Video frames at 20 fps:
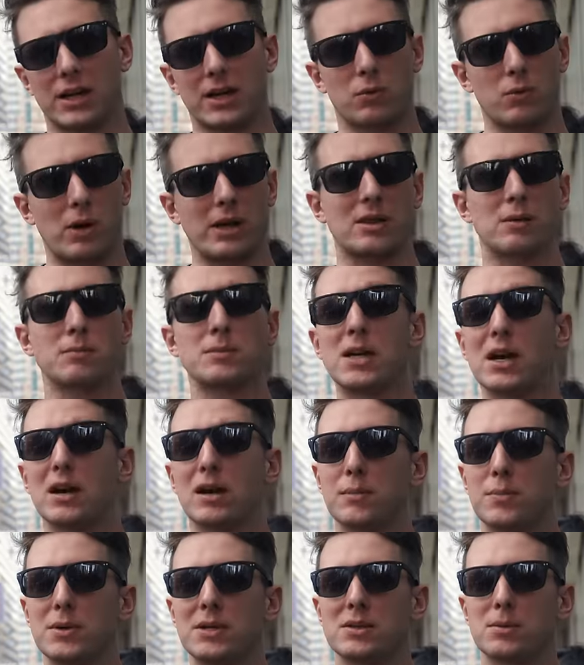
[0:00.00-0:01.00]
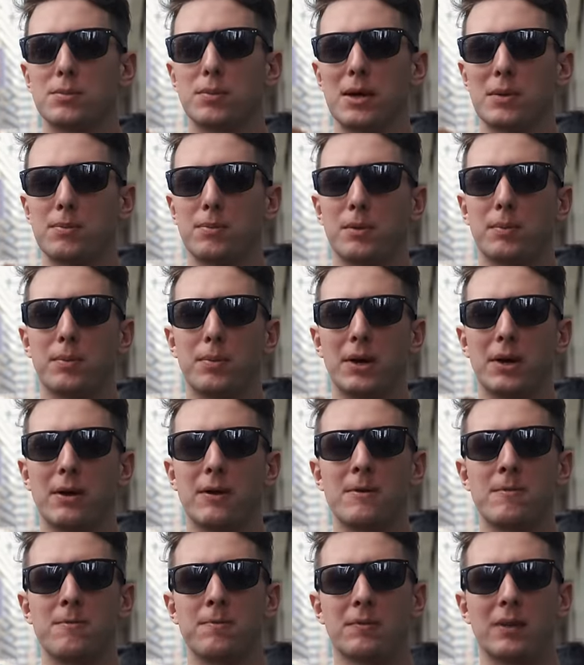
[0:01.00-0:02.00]
I could write them down on a piece of paper, but
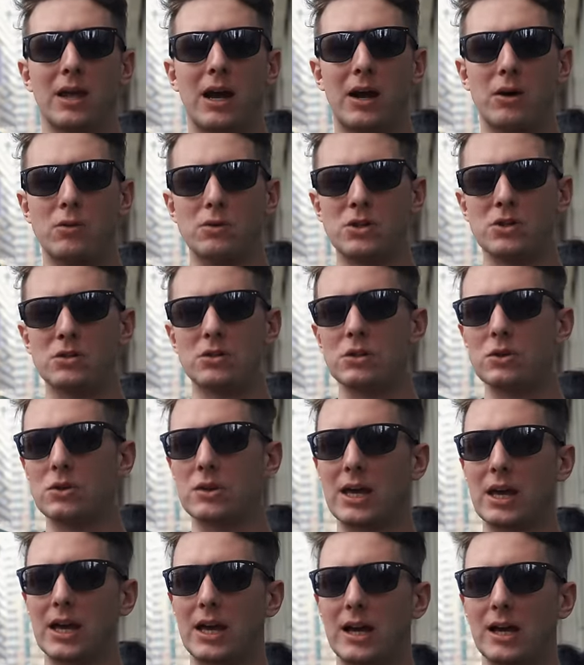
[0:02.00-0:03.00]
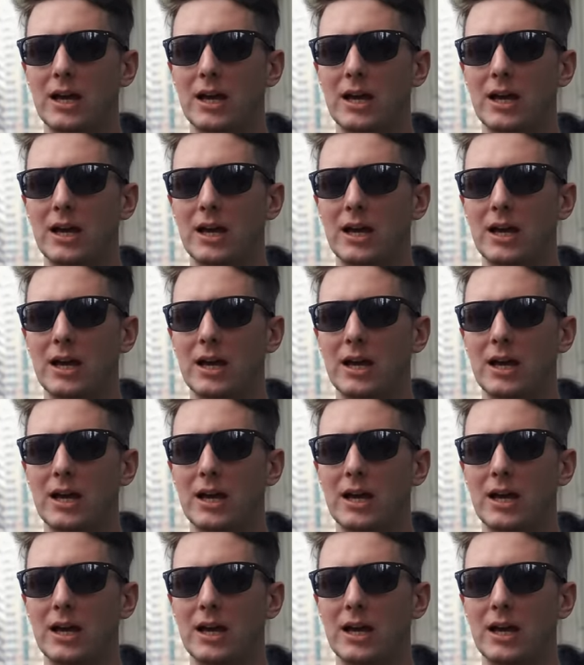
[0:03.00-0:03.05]
how would you do that